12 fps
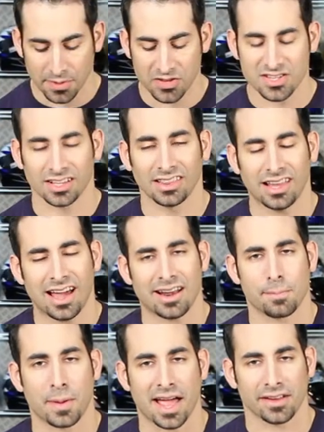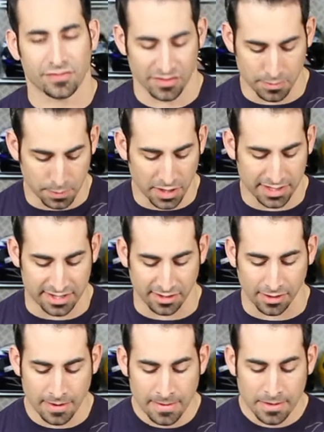but there's a lot of bang for the buck
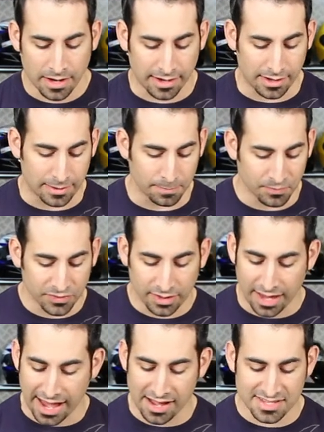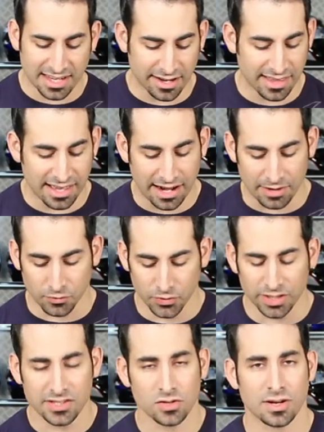here. Um, Outside of that, I
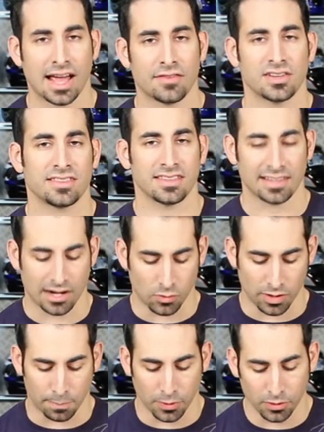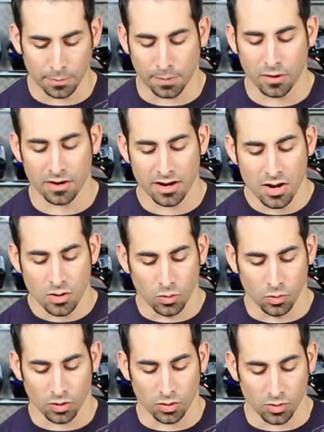really don't have anything that I want to pull apart
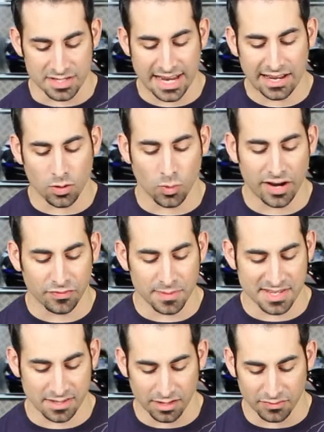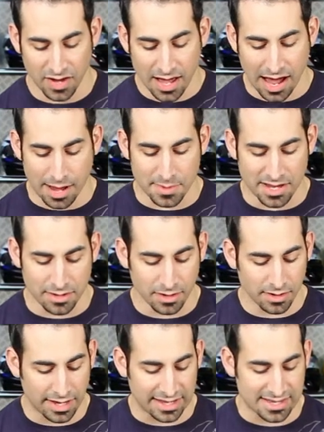or, or take away from this glove. I mean,
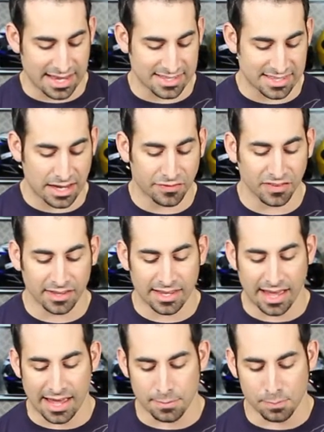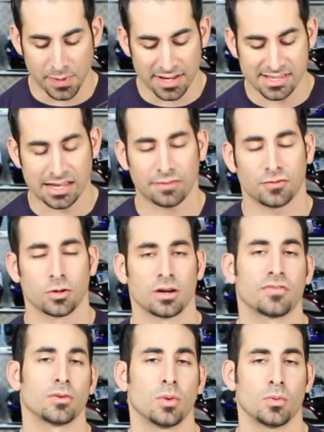it, it's definitely a big step
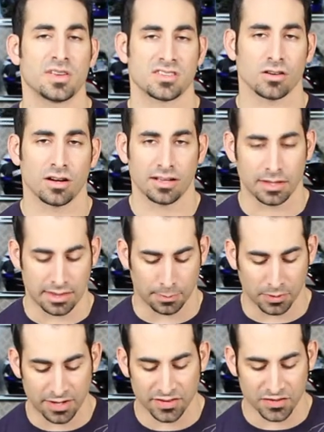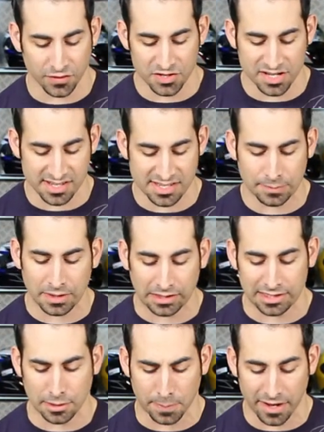forward from what we saw in the previous version in something
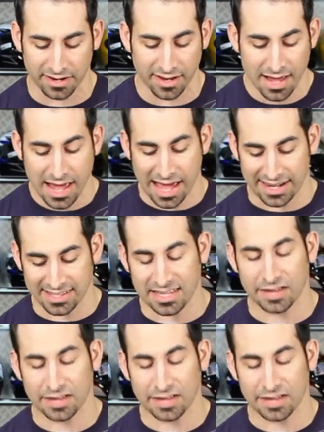like the Penta, and it